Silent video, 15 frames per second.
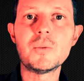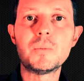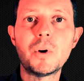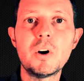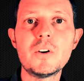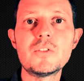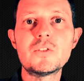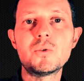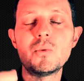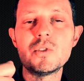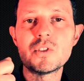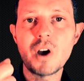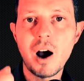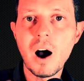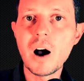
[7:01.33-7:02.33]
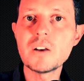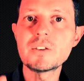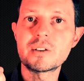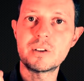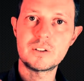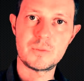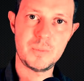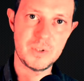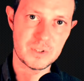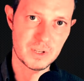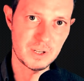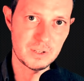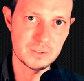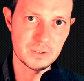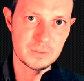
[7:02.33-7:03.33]
the person was asking to be
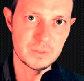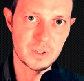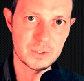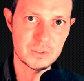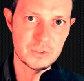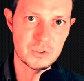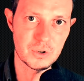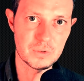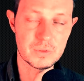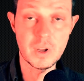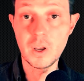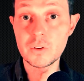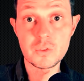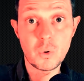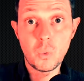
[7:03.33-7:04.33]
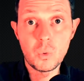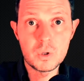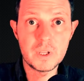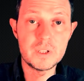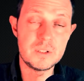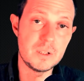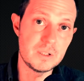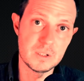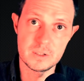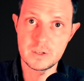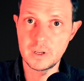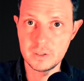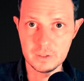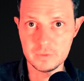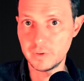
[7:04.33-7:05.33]
taken advantage of, so all I did is take
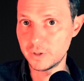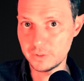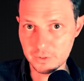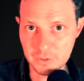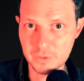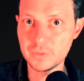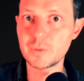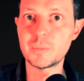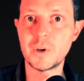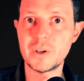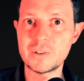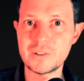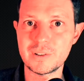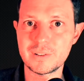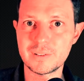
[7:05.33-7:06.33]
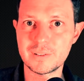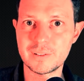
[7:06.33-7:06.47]
advantage of the person.